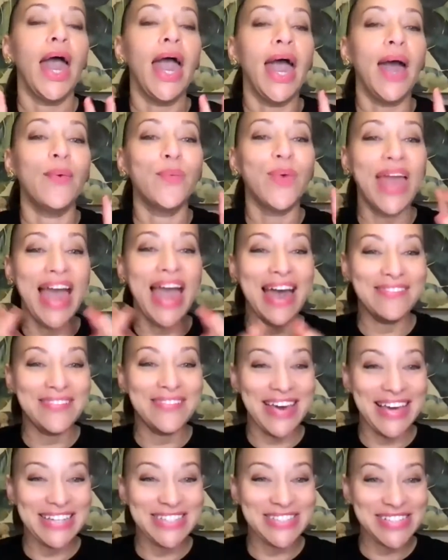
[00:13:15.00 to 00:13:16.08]
we have
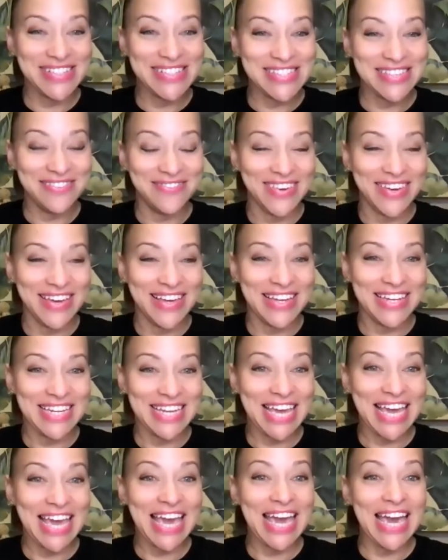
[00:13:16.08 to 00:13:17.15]
Adrienne's event
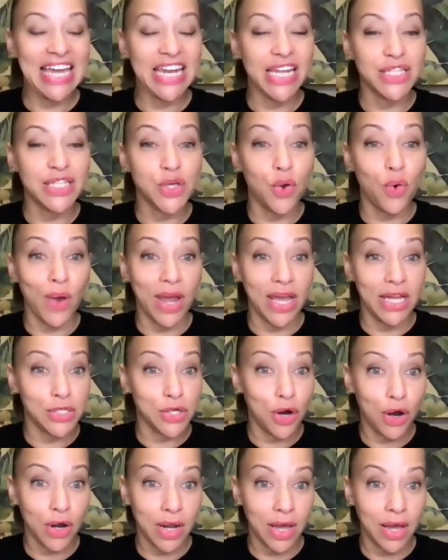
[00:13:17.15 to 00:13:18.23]
and it's a great
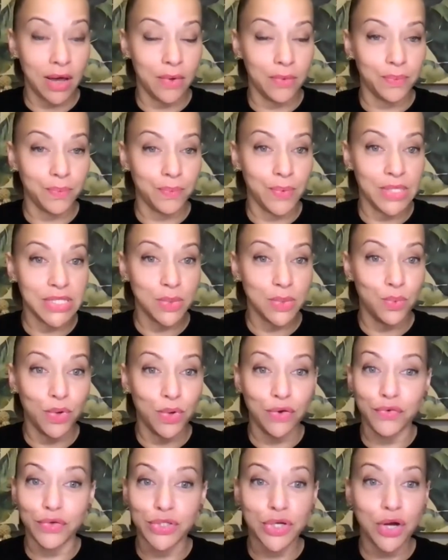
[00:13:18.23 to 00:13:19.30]
turnout. It's a
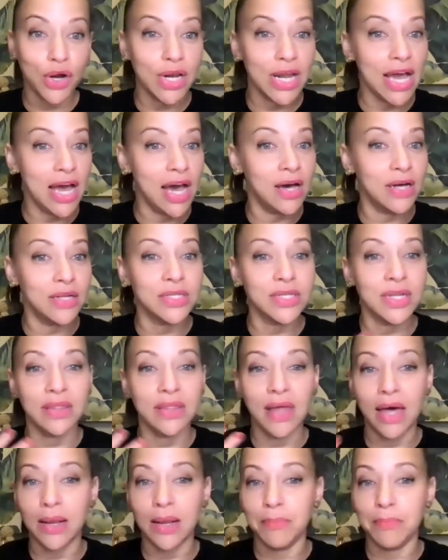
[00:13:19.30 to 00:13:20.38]
wonderful turnout. A
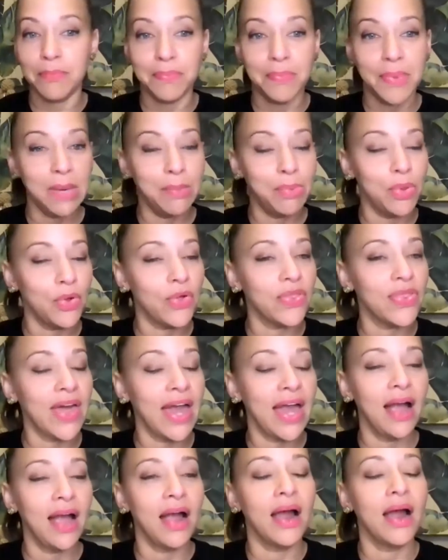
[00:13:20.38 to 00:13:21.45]
lot of people are
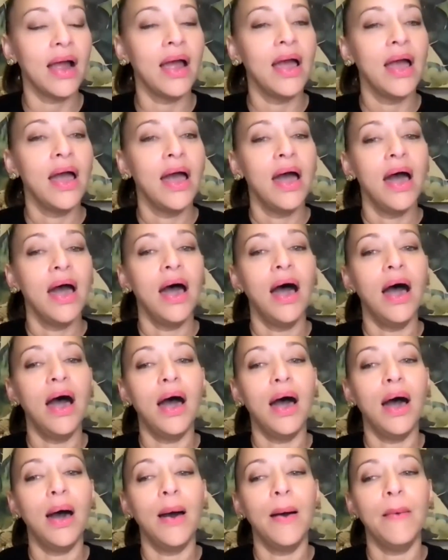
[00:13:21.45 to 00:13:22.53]
there.
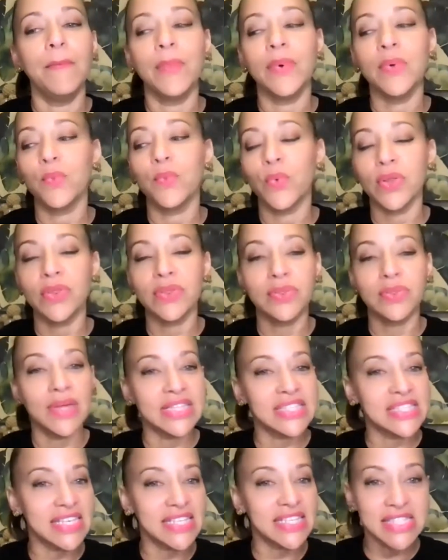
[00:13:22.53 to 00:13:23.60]

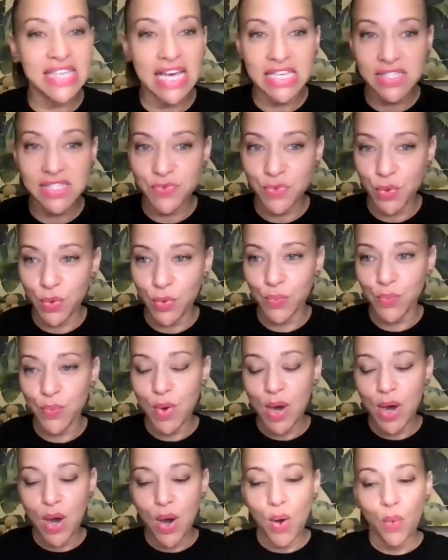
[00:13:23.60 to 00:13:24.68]
It's successful.
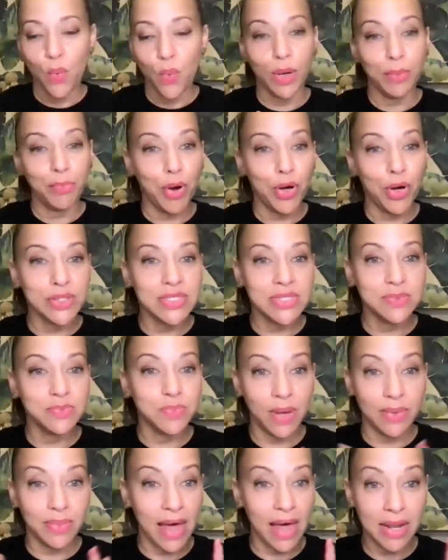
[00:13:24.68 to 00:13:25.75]
One person,
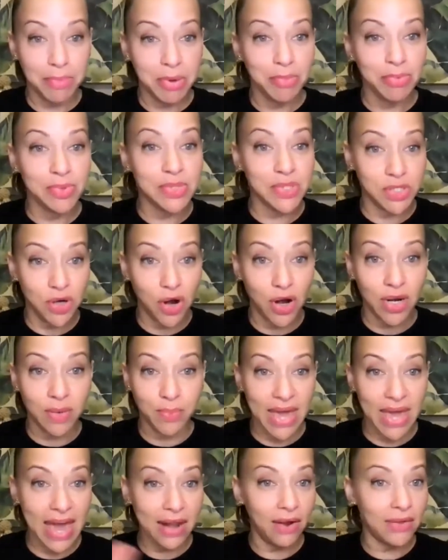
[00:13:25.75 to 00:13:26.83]
a lot of people started,
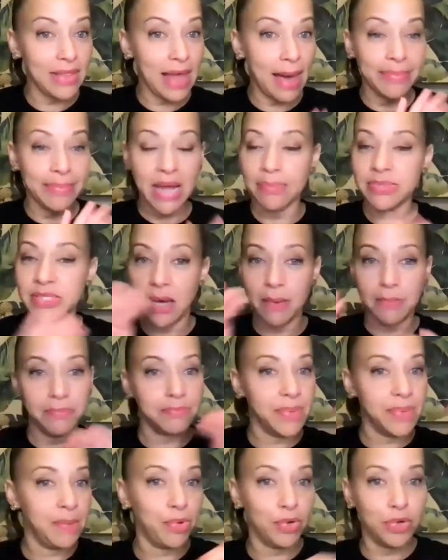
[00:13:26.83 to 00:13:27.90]
we had our laptops
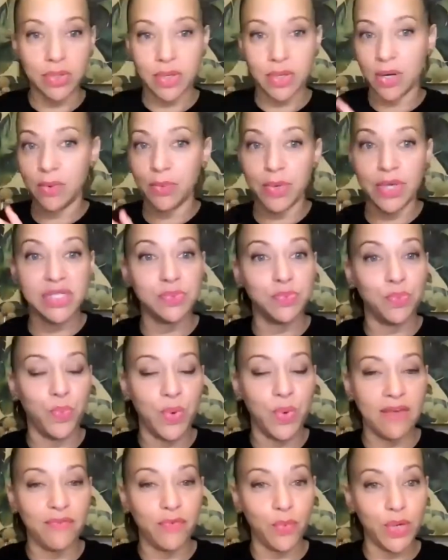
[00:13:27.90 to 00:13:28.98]
up. People are, because
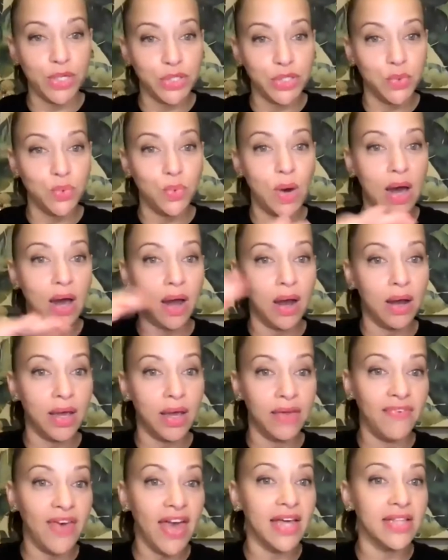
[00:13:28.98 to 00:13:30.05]
whenever we do our
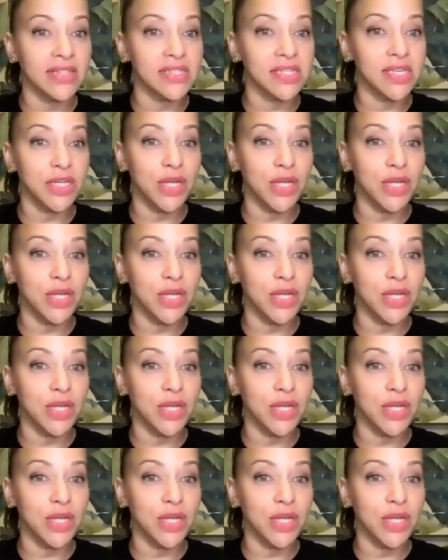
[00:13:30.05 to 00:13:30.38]
events,